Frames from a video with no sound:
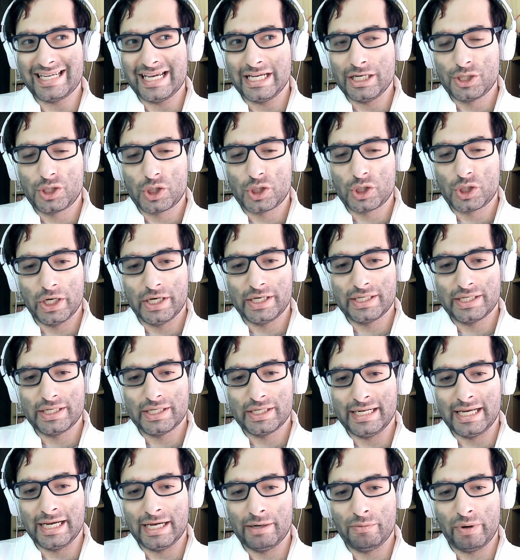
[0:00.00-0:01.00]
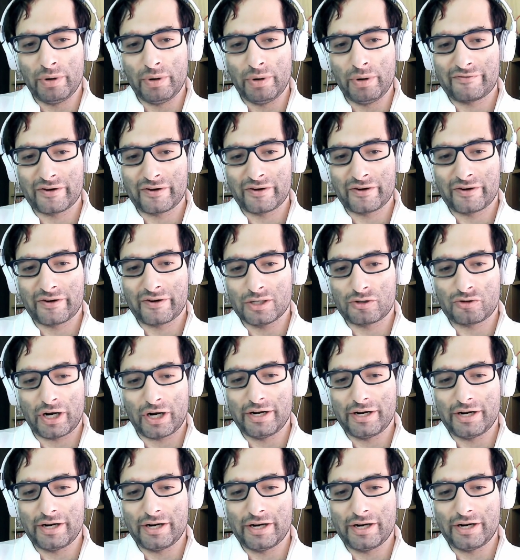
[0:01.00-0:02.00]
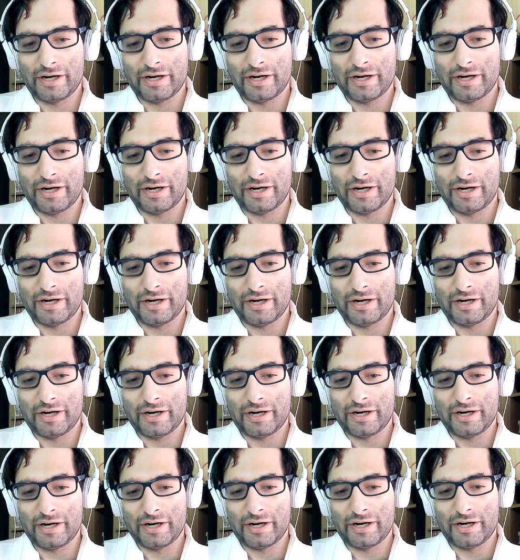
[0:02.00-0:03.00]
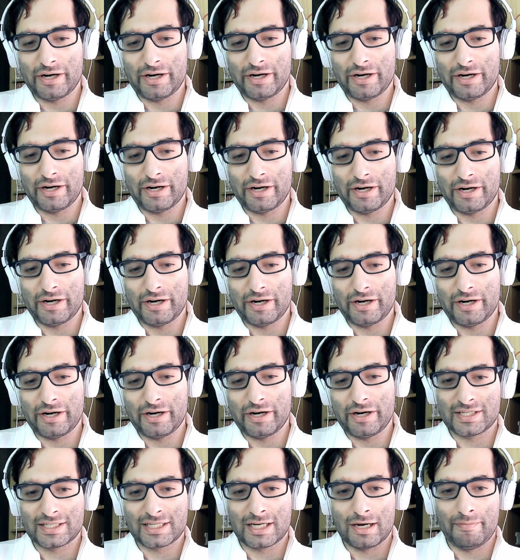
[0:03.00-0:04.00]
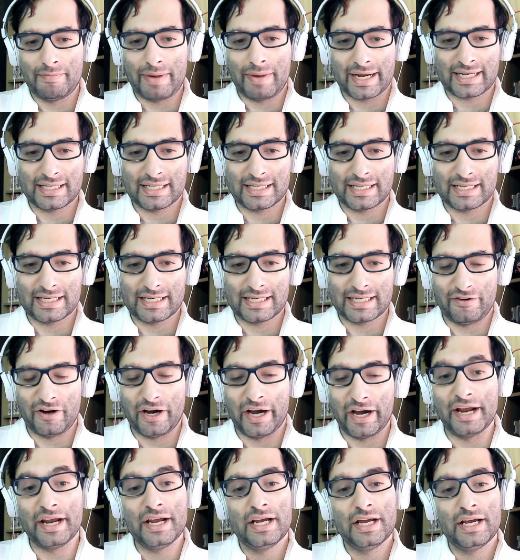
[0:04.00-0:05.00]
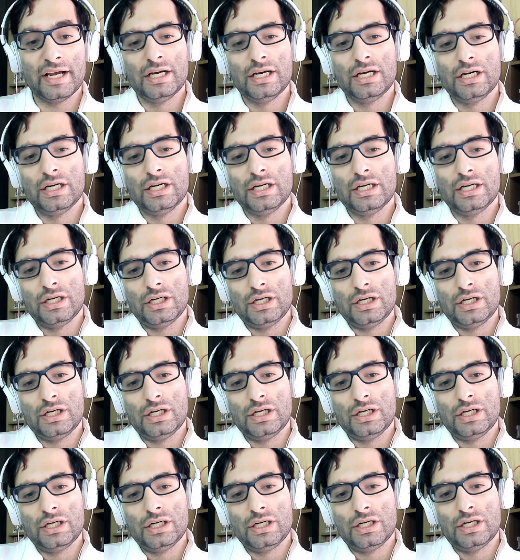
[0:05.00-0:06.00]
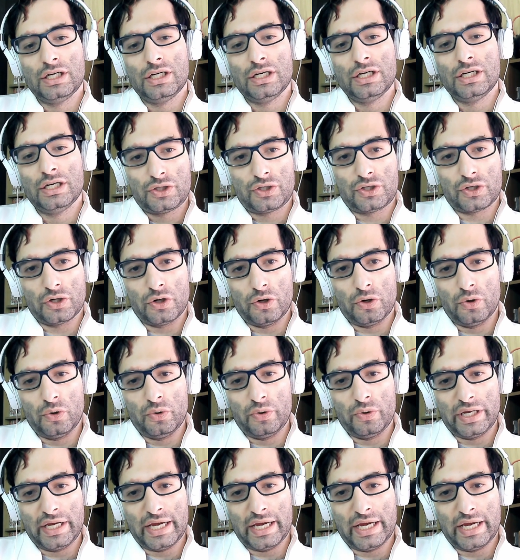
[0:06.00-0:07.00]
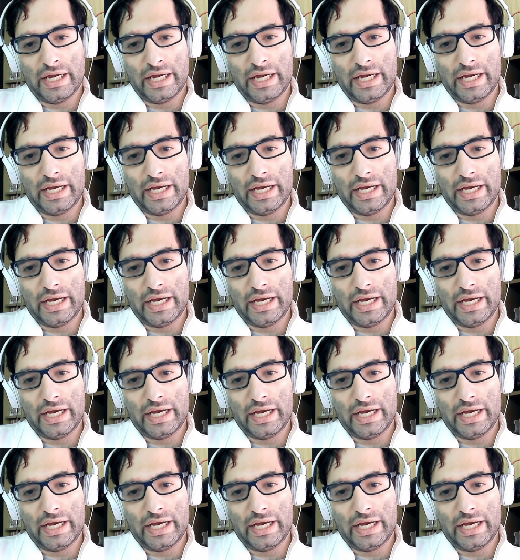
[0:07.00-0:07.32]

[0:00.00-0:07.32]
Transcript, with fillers: injured, and they're waiting for him. They're trying to fight him back and give enough time for Endeavor to come back into the fight. So yeah,